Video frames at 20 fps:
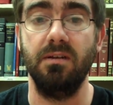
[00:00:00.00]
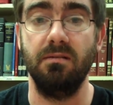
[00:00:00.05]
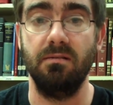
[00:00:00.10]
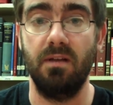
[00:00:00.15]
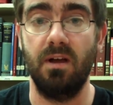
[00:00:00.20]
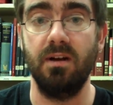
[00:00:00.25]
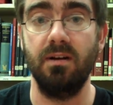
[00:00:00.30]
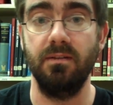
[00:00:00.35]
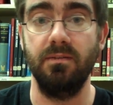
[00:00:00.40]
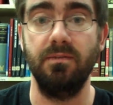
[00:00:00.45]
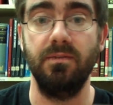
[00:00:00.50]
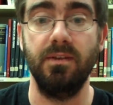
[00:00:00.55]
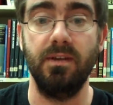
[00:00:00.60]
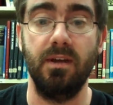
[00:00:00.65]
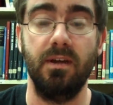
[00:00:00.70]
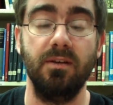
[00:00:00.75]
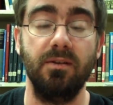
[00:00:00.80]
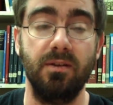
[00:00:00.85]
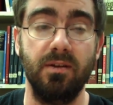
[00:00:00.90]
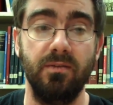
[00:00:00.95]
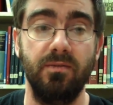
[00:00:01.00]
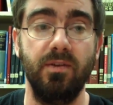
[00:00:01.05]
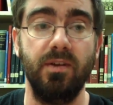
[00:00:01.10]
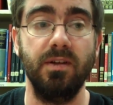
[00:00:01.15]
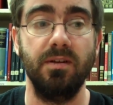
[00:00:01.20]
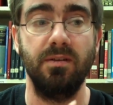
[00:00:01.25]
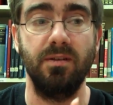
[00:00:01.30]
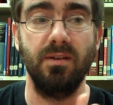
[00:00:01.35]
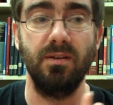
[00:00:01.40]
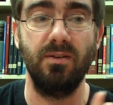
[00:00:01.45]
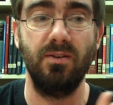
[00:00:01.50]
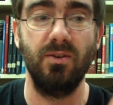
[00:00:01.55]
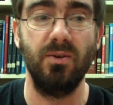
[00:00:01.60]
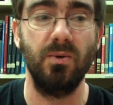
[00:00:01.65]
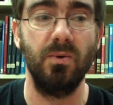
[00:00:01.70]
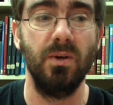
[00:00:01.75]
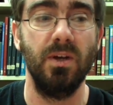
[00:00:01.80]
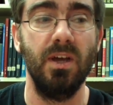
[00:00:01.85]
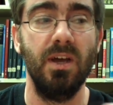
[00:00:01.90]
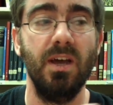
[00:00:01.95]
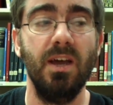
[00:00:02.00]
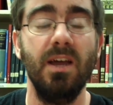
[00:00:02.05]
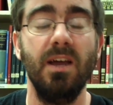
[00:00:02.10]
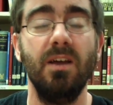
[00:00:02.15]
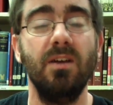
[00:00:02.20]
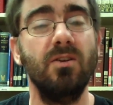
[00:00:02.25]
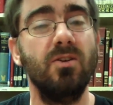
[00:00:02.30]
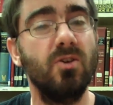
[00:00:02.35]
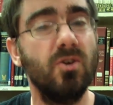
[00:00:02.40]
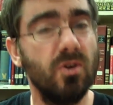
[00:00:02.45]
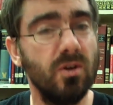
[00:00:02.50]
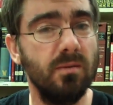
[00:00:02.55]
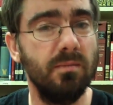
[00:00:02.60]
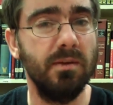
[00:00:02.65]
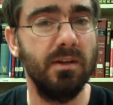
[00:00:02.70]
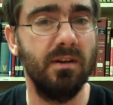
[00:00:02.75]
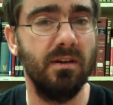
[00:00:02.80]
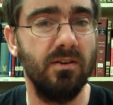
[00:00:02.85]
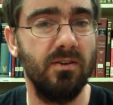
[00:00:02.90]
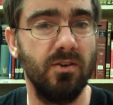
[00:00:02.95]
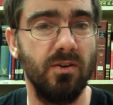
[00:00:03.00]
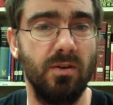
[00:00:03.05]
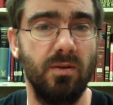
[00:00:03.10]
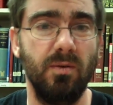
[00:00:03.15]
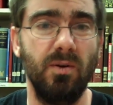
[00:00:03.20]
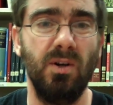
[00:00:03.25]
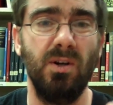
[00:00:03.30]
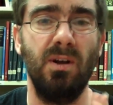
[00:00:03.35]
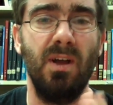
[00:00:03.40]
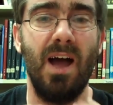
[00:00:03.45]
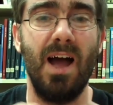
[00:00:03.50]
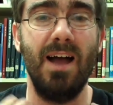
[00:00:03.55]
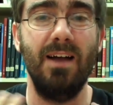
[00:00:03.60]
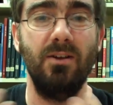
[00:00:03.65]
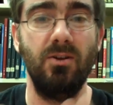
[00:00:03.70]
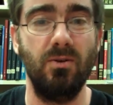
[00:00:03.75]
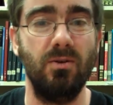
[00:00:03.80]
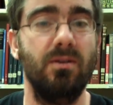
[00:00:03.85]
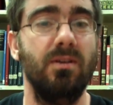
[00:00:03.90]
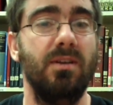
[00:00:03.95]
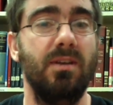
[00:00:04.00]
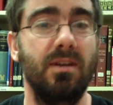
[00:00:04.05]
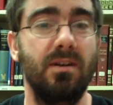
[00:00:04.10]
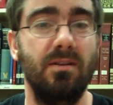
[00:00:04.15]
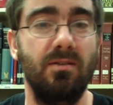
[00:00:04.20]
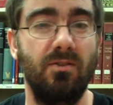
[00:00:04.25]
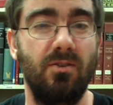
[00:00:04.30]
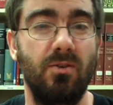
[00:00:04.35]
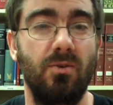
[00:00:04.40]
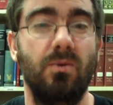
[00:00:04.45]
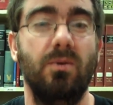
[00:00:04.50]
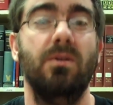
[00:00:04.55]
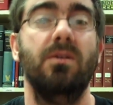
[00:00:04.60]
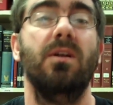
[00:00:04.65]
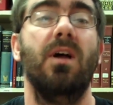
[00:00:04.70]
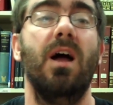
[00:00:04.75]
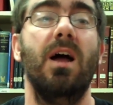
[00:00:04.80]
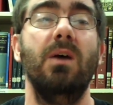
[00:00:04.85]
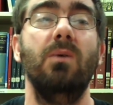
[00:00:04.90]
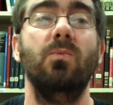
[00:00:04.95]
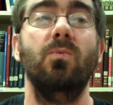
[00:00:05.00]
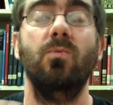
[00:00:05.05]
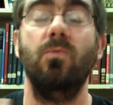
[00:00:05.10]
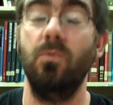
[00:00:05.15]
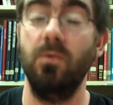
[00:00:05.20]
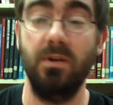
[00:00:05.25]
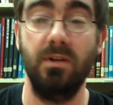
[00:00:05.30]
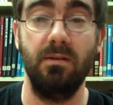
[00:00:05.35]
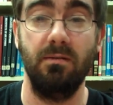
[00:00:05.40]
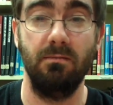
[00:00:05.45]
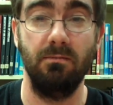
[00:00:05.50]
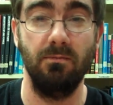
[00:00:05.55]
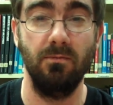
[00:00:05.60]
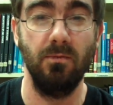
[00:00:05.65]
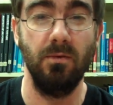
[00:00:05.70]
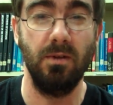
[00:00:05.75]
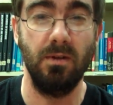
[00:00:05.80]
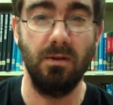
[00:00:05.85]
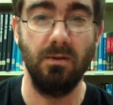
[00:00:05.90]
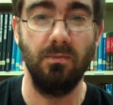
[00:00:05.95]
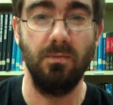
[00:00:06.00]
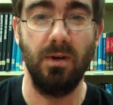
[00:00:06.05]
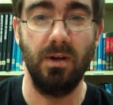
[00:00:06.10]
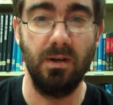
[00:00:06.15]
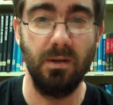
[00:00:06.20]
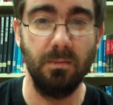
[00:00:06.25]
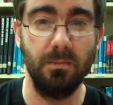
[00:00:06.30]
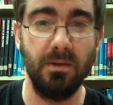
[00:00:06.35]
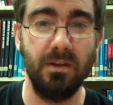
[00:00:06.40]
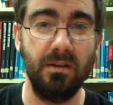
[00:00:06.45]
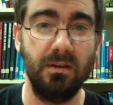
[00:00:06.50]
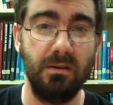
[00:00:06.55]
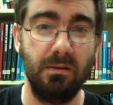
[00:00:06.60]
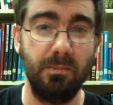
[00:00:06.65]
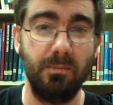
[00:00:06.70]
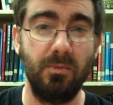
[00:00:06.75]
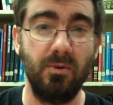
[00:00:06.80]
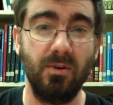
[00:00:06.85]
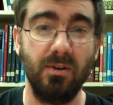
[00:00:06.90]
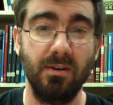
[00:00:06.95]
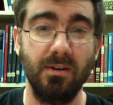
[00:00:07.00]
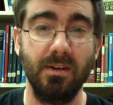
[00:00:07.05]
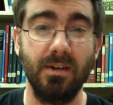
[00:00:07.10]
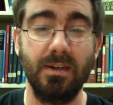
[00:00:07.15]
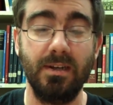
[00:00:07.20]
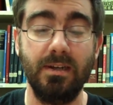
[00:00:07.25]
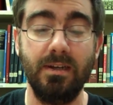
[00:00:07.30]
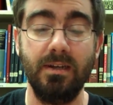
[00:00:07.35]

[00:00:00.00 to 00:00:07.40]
A lot of the ag stuff it gets into, and could be an interesting read. I couldn't get into it. I wouldn't really recommend this book.